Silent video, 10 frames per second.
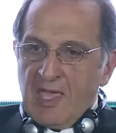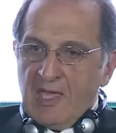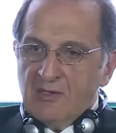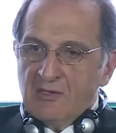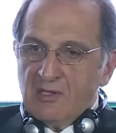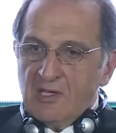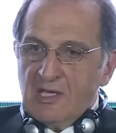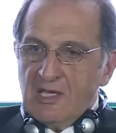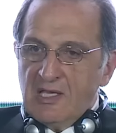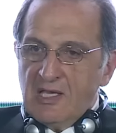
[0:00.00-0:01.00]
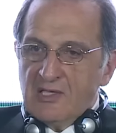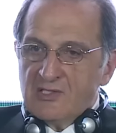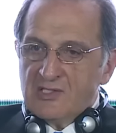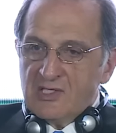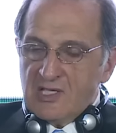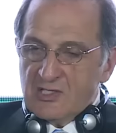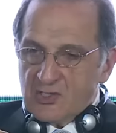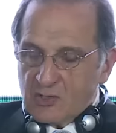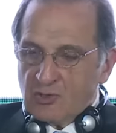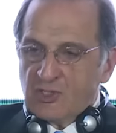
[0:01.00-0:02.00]
and
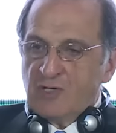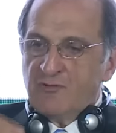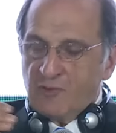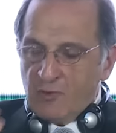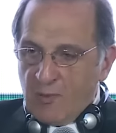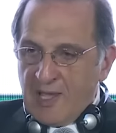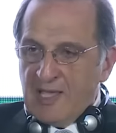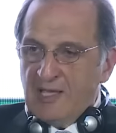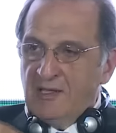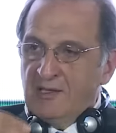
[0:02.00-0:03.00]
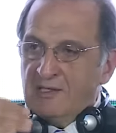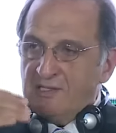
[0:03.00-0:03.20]
is searching for a way